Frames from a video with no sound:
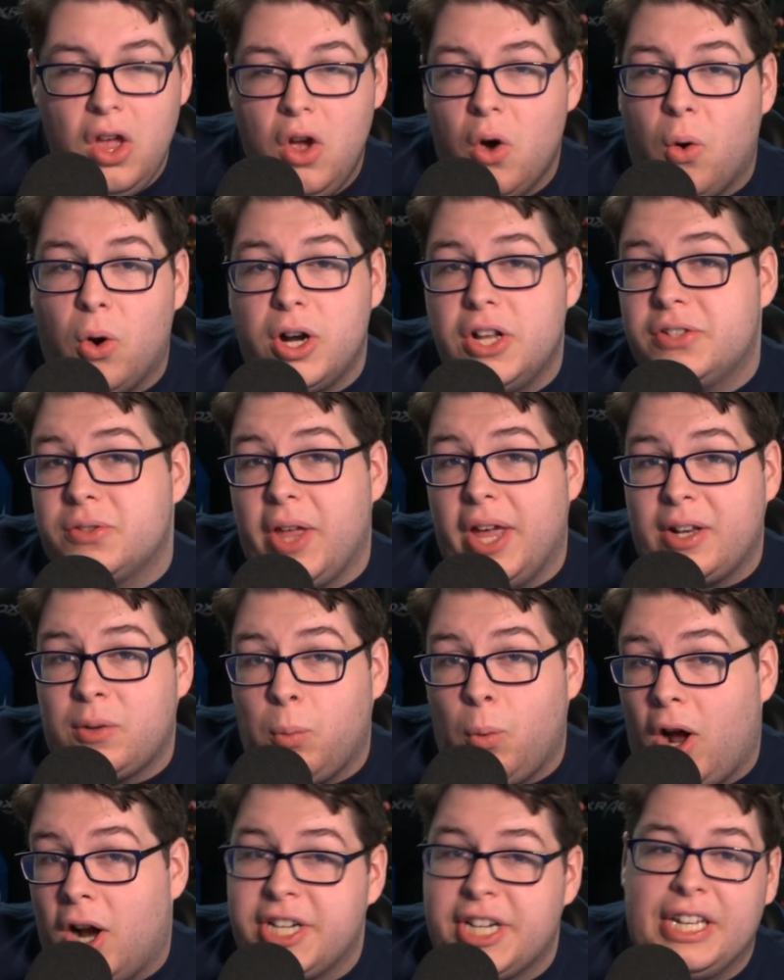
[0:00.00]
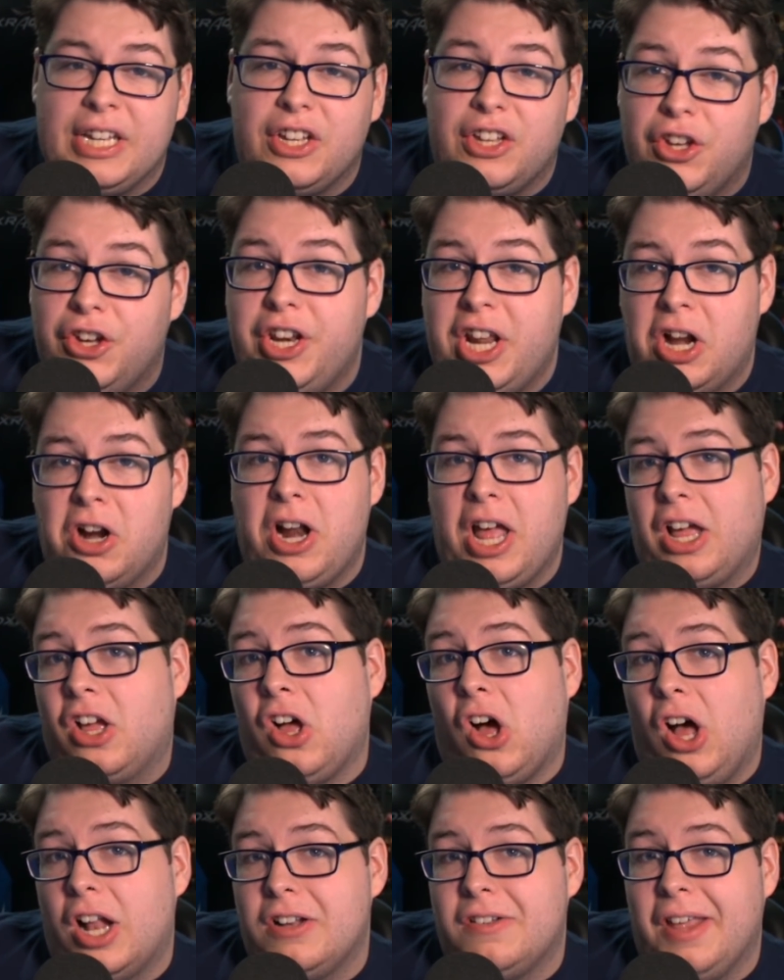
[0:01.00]
or just liked watching good internet
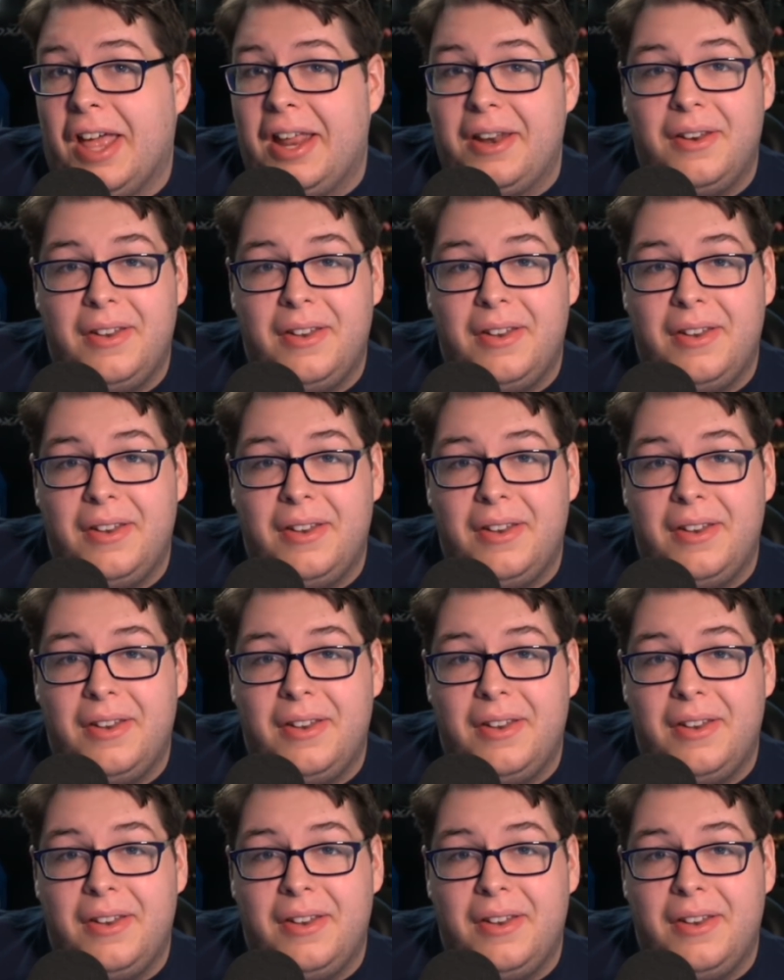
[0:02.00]
content.